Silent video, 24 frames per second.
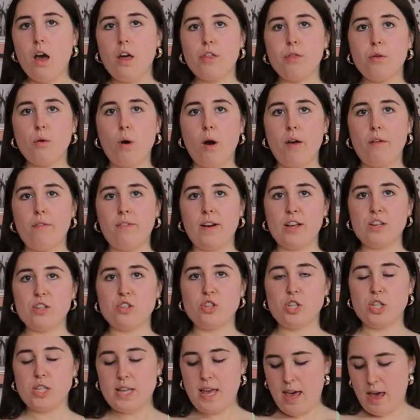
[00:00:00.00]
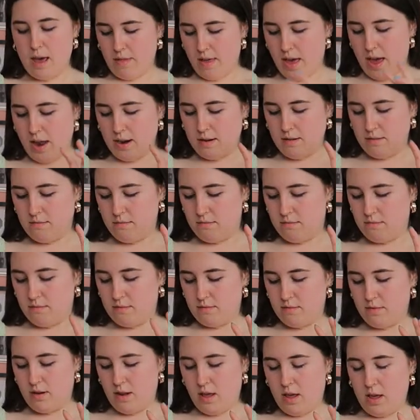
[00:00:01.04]
I thought I flashed a tip then
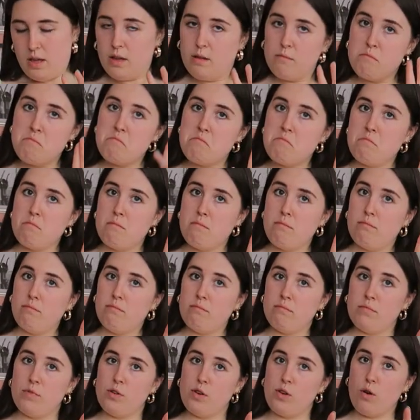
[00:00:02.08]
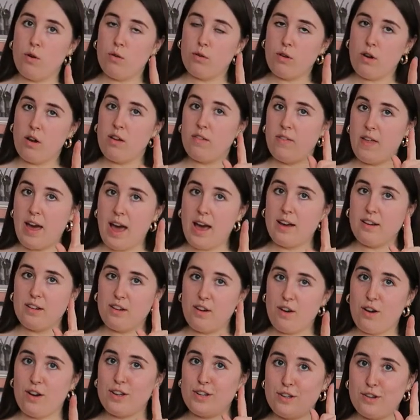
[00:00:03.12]
not that
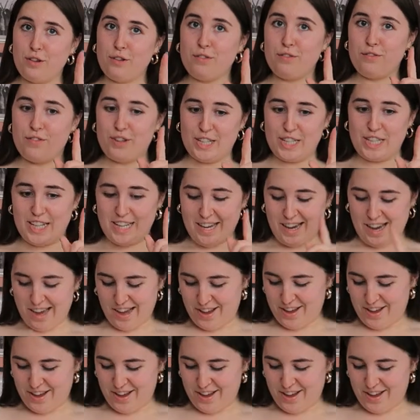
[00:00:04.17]
kind of video